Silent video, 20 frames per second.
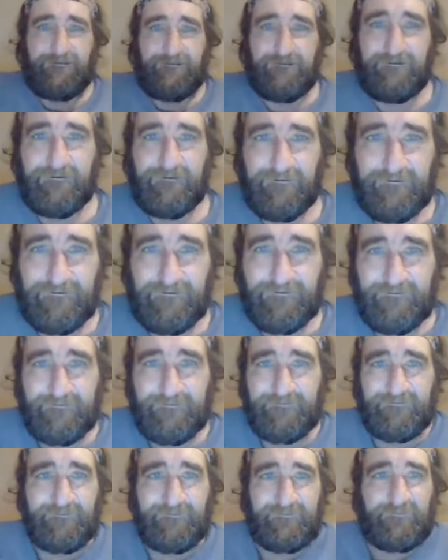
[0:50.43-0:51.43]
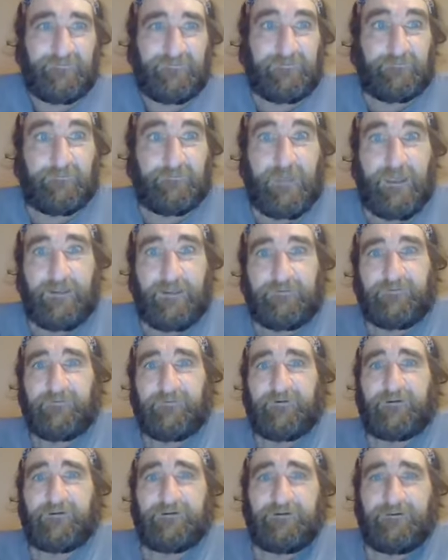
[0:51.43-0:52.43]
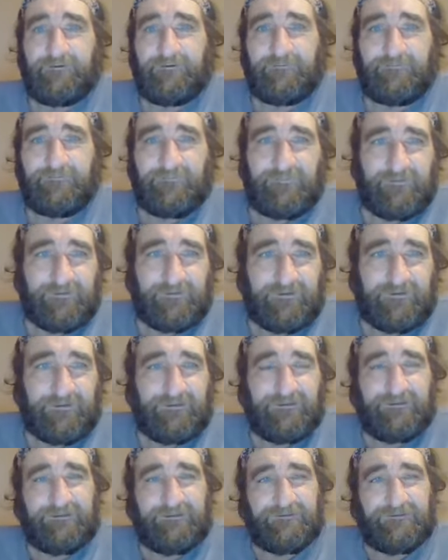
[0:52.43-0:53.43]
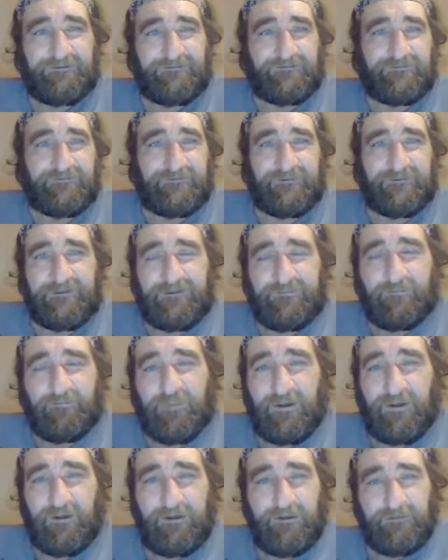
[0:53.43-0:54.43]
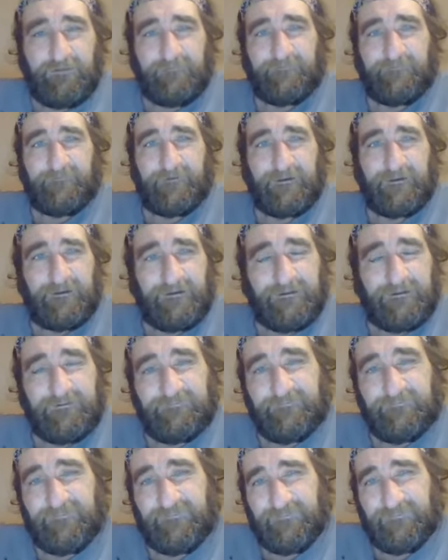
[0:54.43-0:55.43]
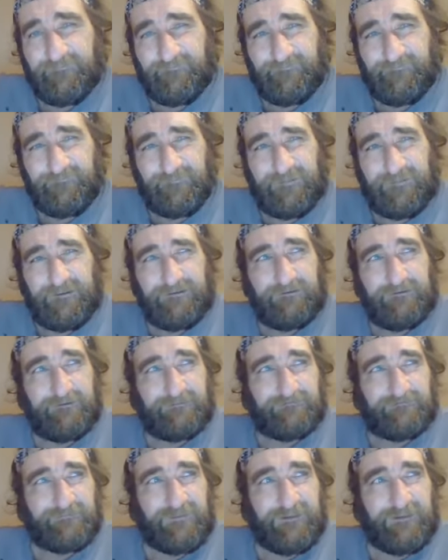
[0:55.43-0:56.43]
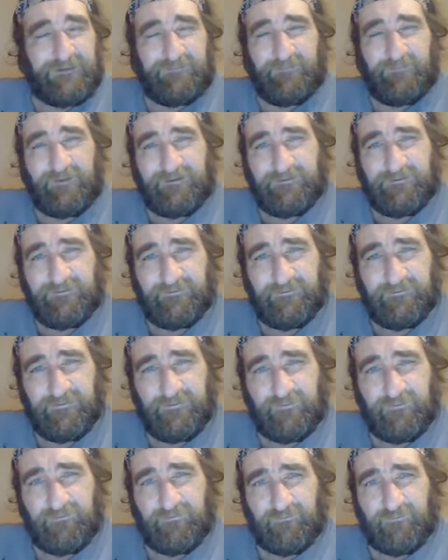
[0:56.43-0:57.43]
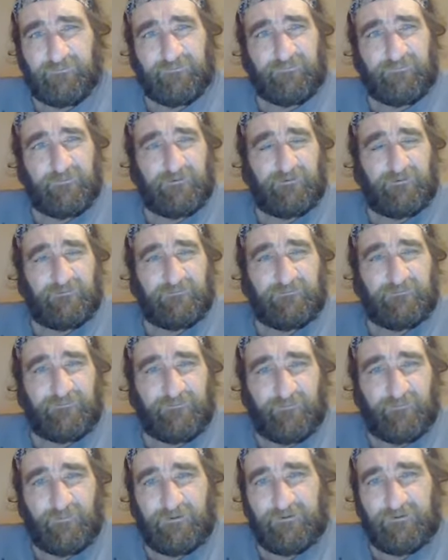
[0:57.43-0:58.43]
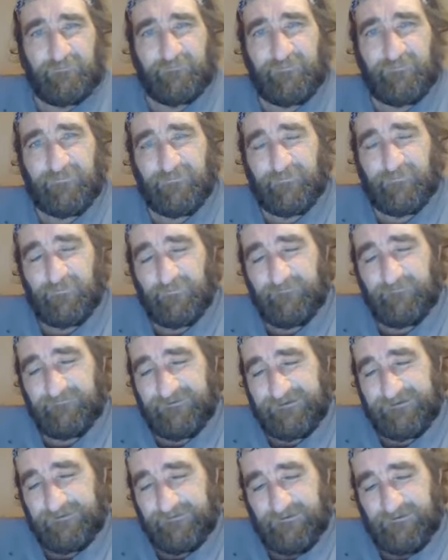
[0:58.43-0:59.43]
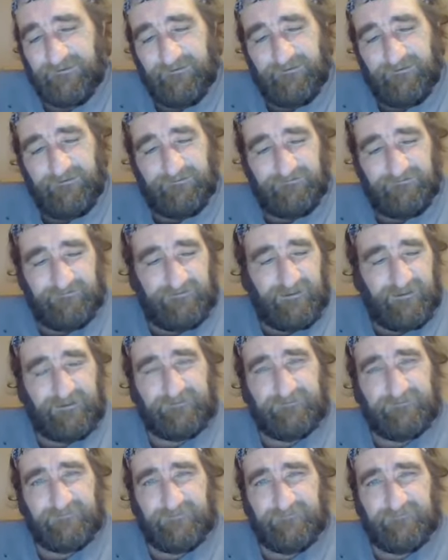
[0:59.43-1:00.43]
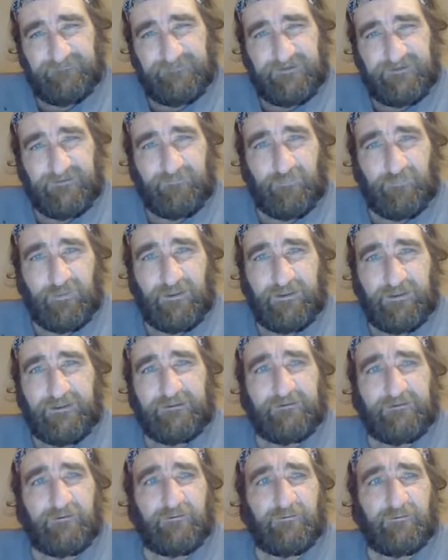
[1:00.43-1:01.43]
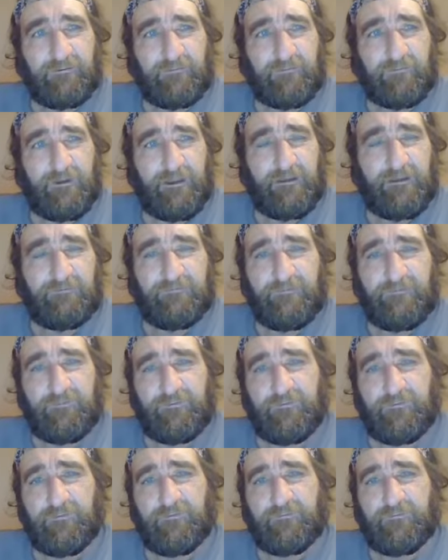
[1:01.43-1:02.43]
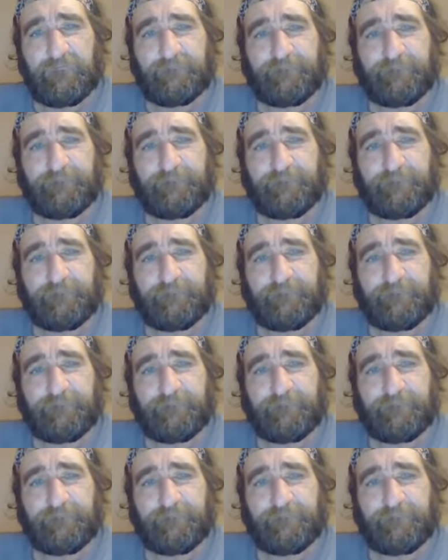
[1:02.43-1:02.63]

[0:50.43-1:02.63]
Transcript: uh, the mantra of the day is keep high vibes, keep in your neutral zones when observing negativity playing out around you.